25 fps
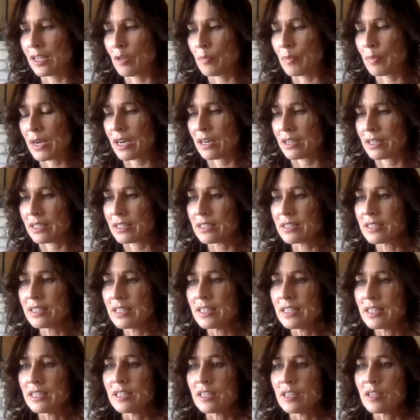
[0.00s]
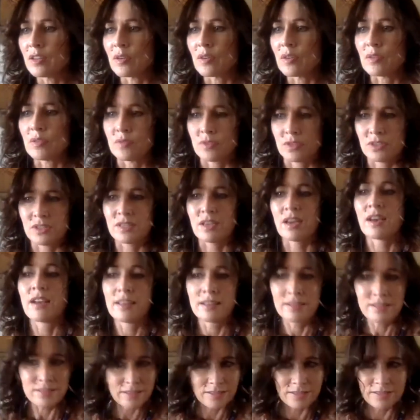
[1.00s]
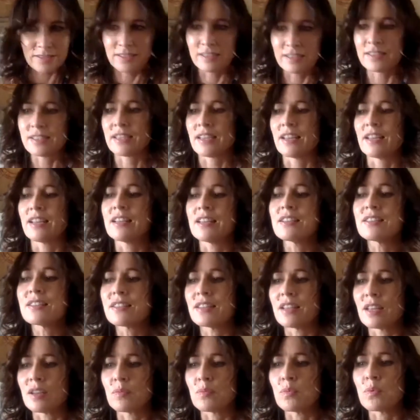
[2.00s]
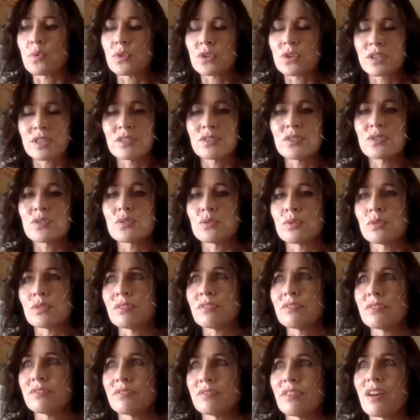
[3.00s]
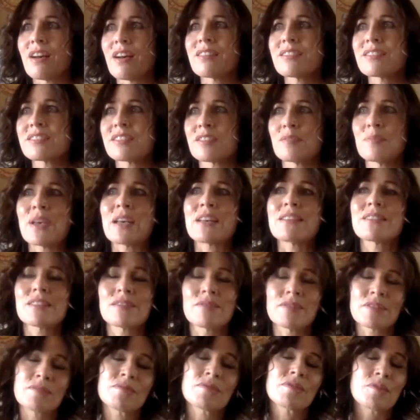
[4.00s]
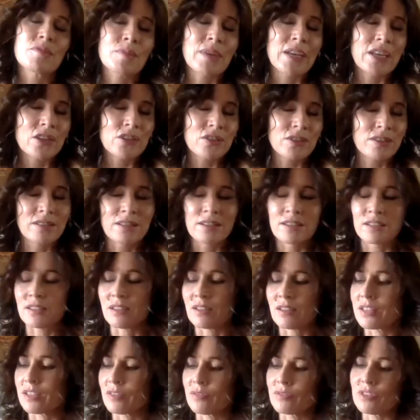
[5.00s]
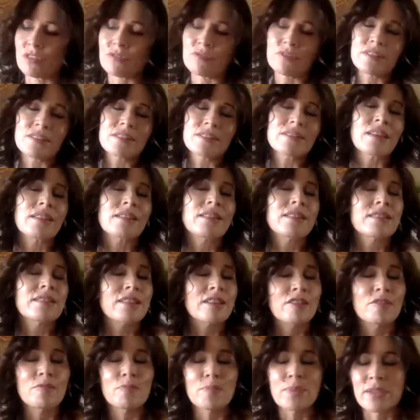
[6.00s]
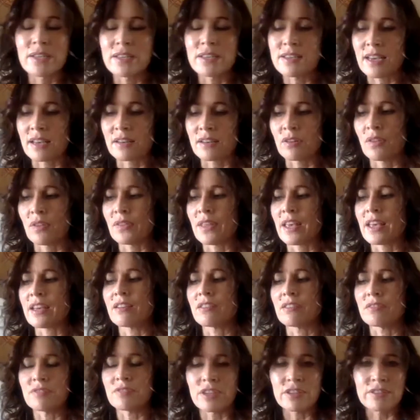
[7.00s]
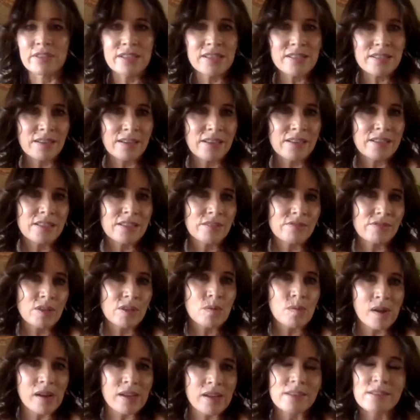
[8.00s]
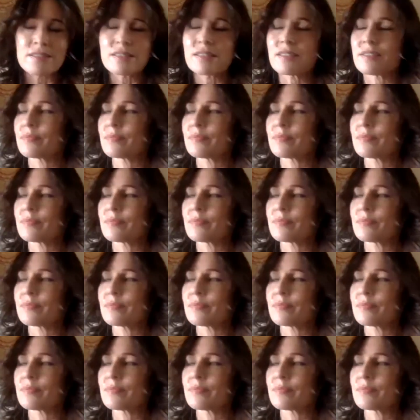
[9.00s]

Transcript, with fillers: about it, science can tell us that water can store vast amounts of information. There's lots of different studies that have been done on that on very scientific ways